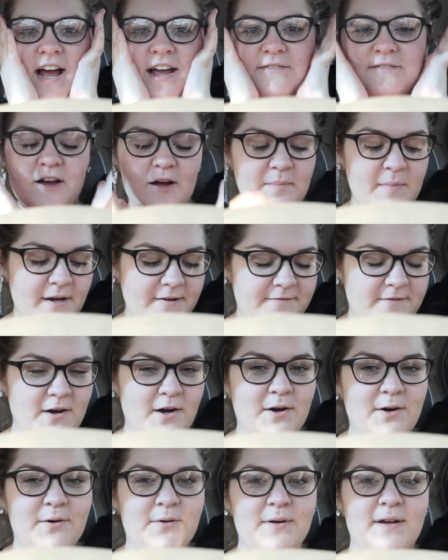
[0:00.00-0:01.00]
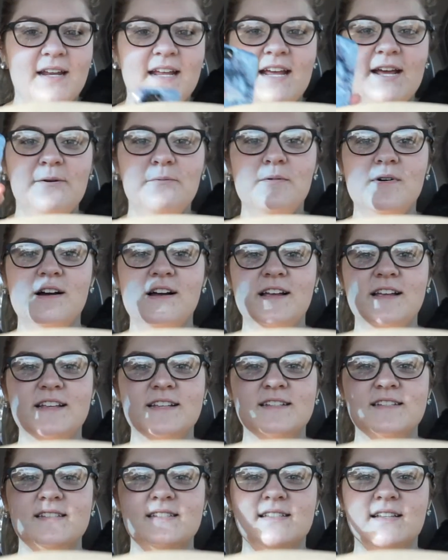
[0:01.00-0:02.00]
I found my phone. It
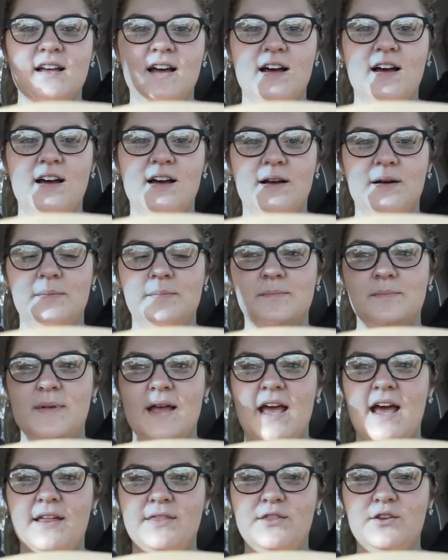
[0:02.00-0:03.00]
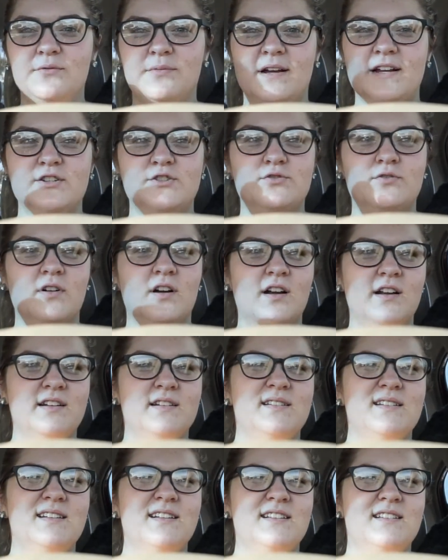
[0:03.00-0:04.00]
was um, at the
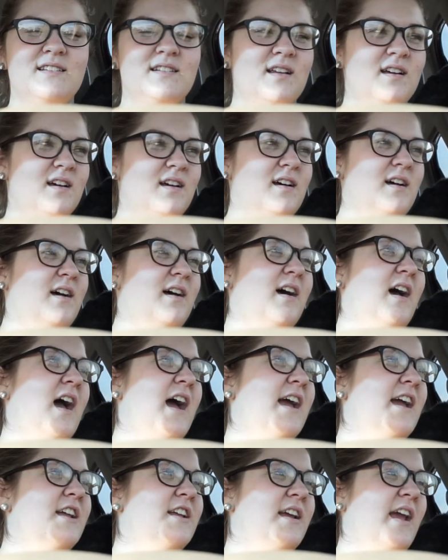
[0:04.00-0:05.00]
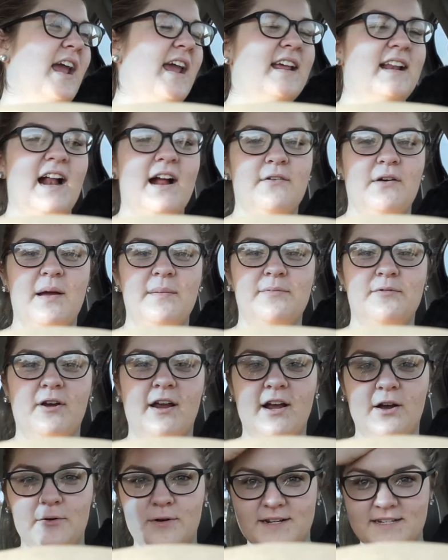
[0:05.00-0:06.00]
restaurant uh, I ate at right before
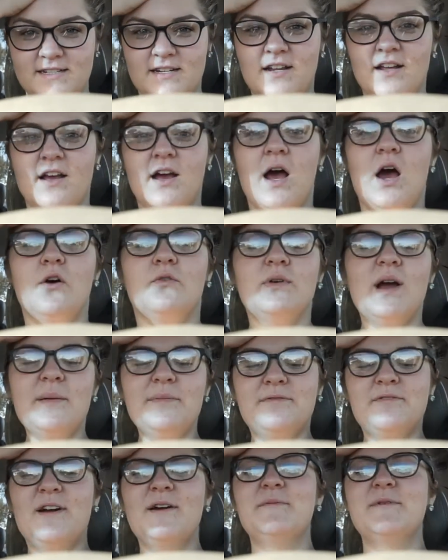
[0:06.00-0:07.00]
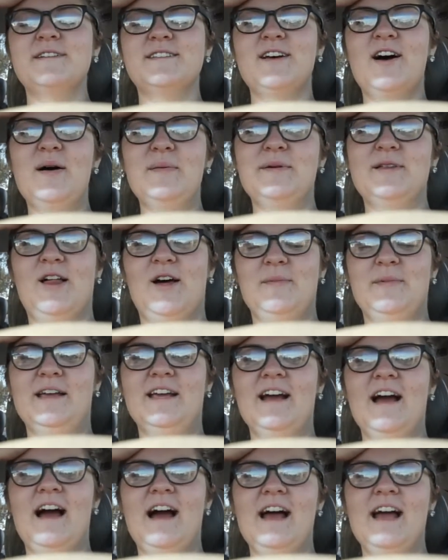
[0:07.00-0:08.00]
I going, right before I went to Hobby
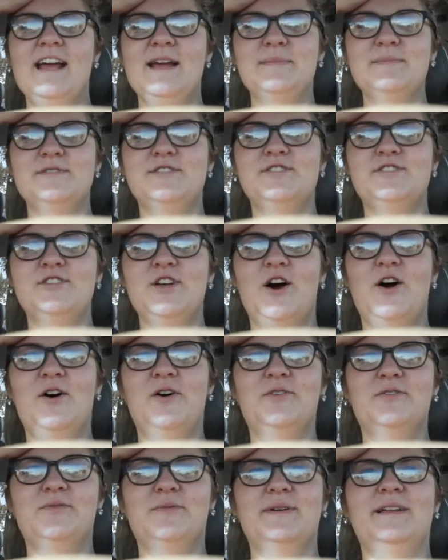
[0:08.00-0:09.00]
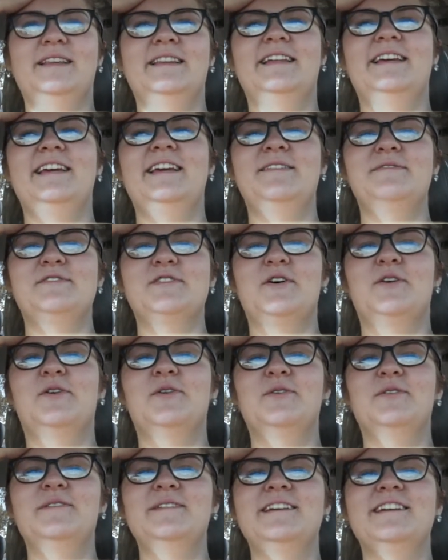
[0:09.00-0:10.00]
Lobby. I am so relieved.
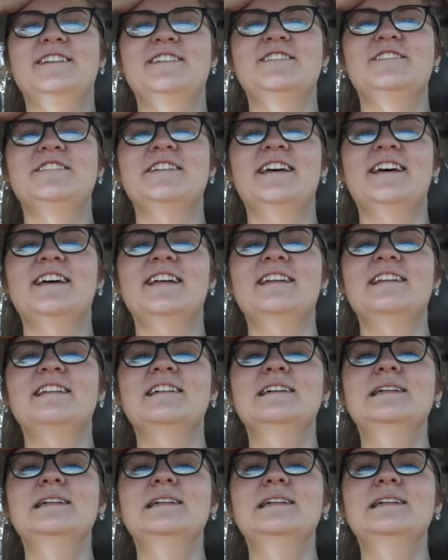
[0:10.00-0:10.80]
Holy shit.